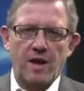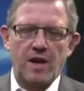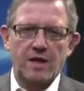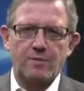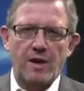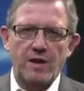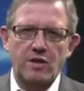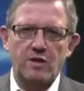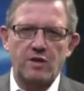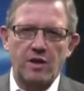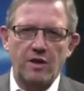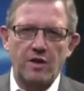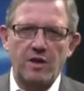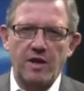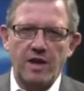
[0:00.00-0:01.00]
As mentioned
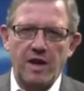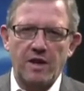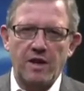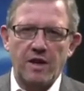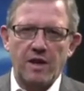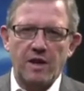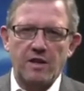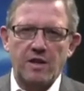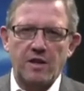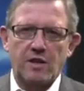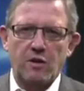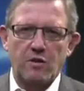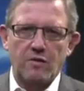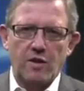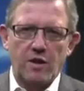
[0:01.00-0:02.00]
earlier, this
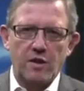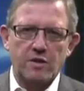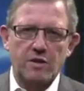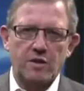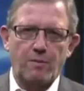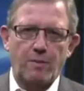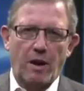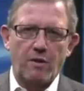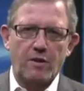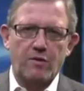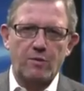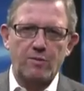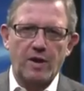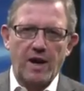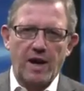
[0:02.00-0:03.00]
converts the power
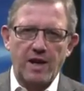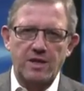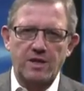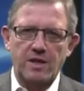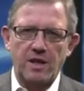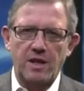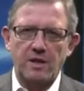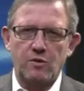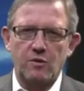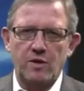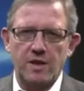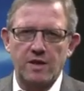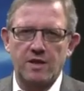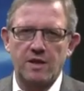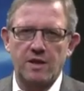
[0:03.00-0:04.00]
from the AC to
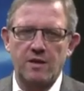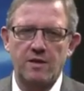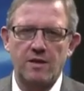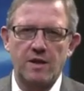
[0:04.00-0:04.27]
DC.